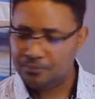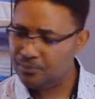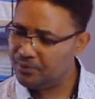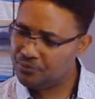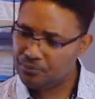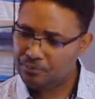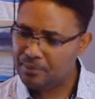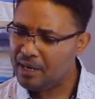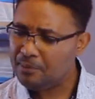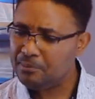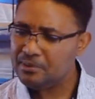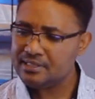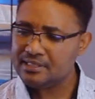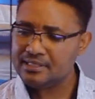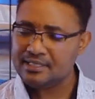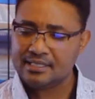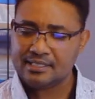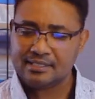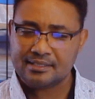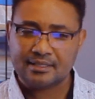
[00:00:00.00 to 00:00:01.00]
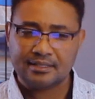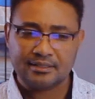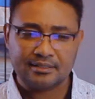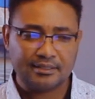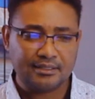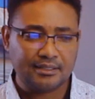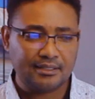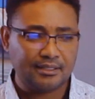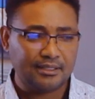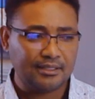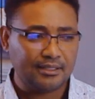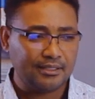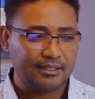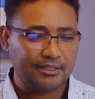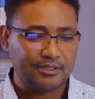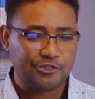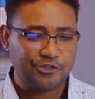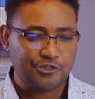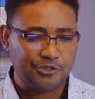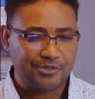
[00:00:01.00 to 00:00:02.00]
But the Bible says that
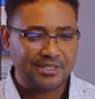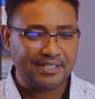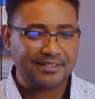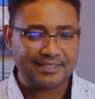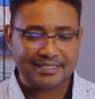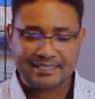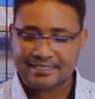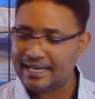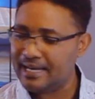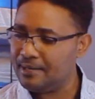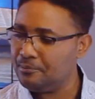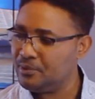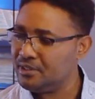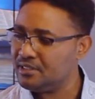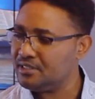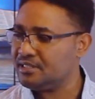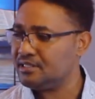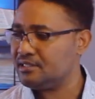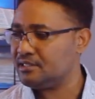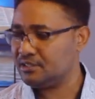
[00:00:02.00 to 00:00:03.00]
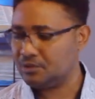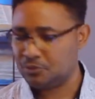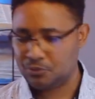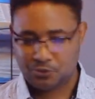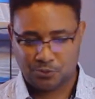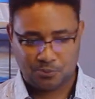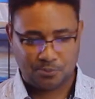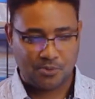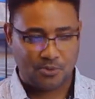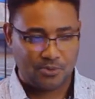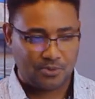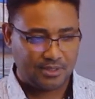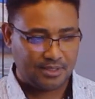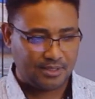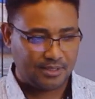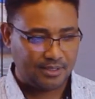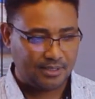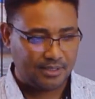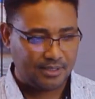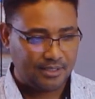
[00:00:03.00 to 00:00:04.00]
during the time when Jesus was born,
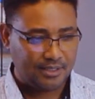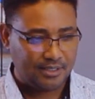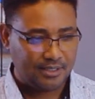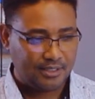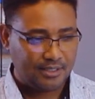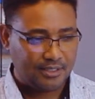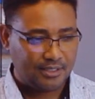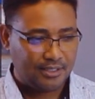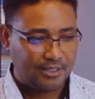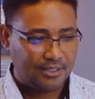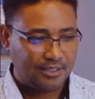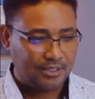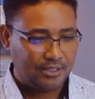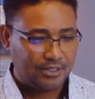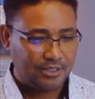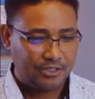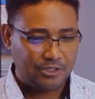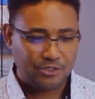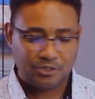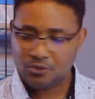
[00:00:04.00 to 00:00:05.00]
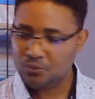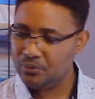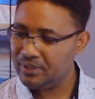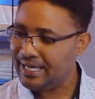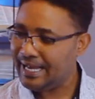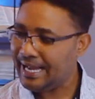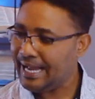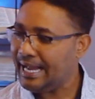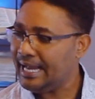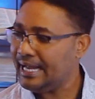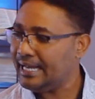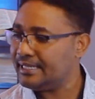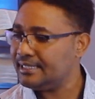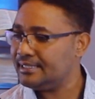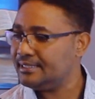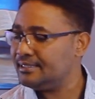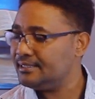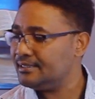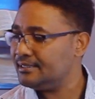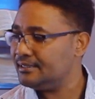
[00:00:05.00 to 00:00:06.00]
we
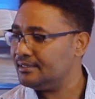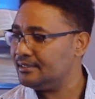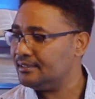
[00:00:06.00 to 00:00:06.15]
had